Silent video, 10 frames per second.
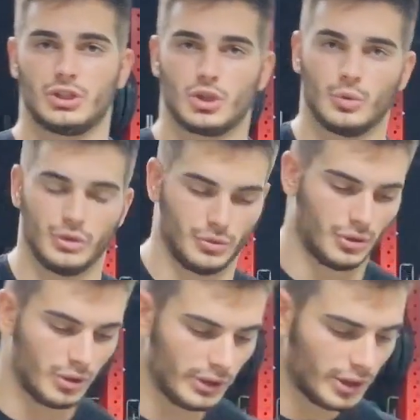showed you
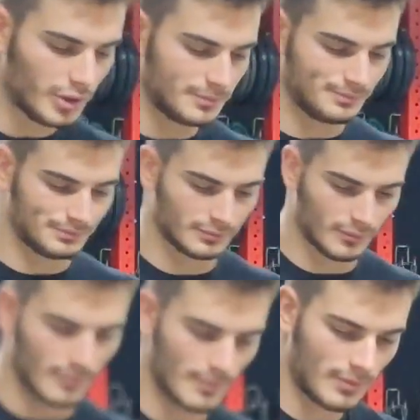earlier,
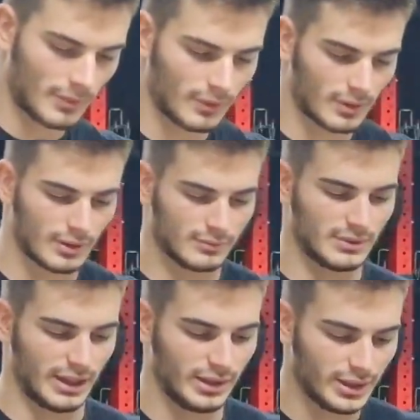
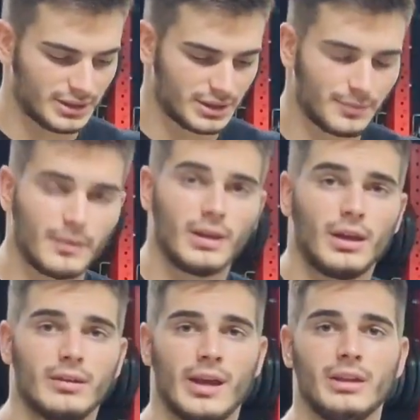like this.
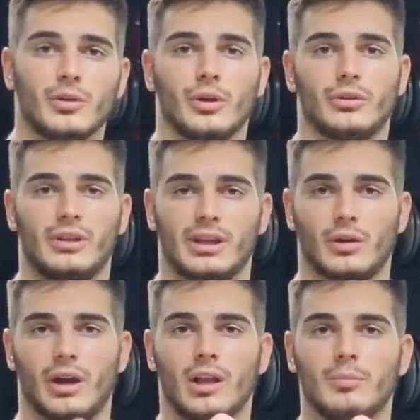Then you're going to take
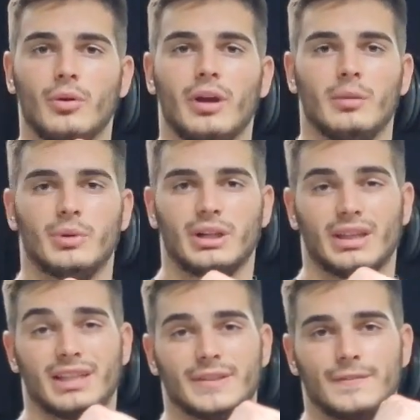your elbow and put it
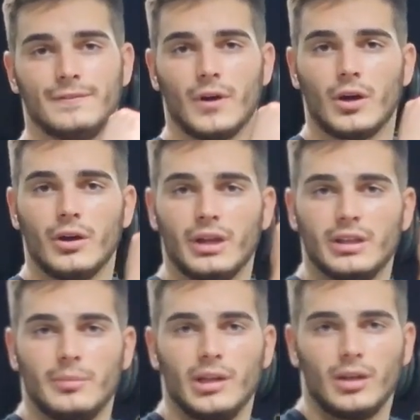as far in
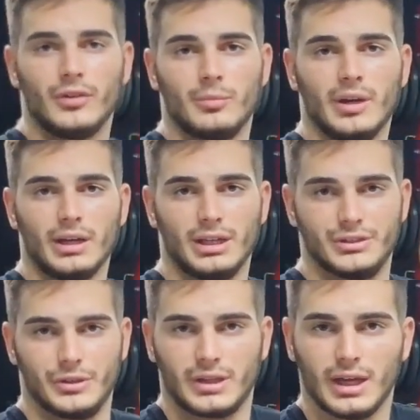the middle of your body
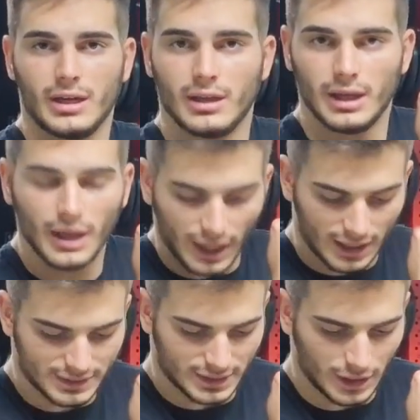as you can
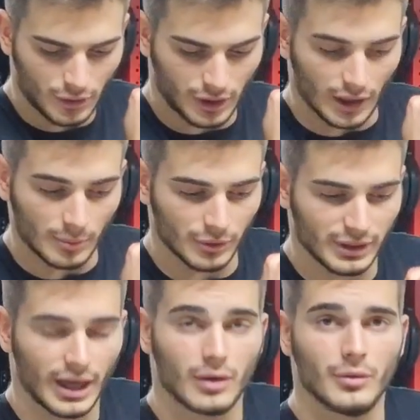and set your elbow
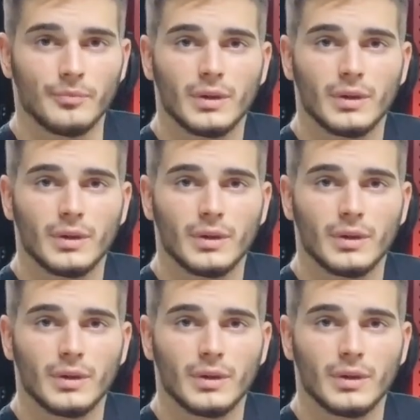down.